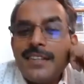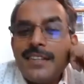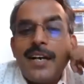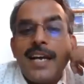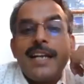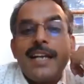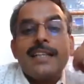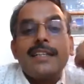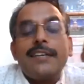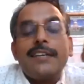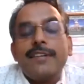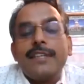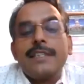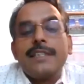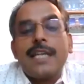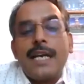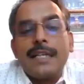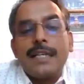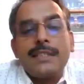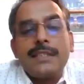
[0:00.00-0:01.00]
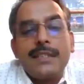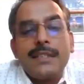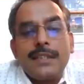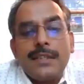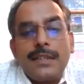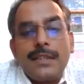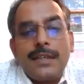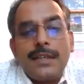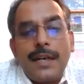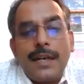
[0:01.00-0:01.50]
and even that
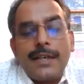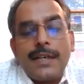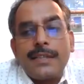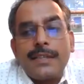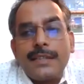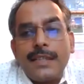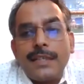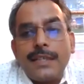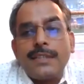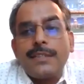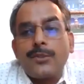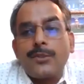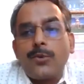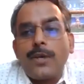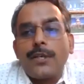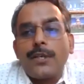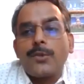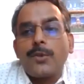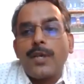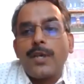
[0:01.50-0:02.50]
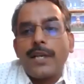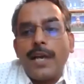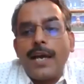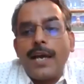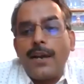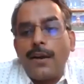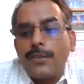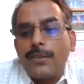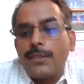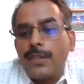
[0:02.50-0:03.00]
learned judge is going to
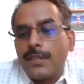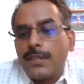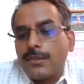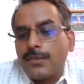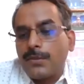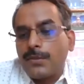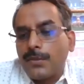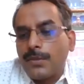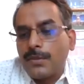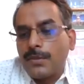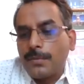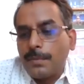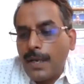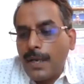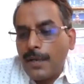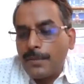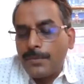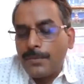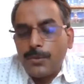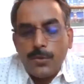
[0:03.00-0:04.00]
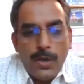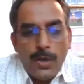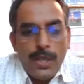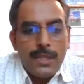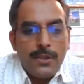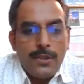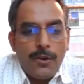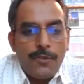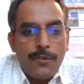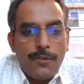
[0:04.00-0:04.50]
retire on this perhaps
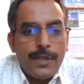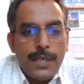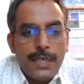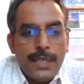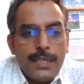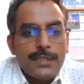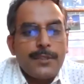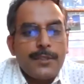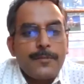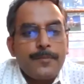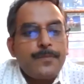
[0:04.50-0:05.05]
12th of August.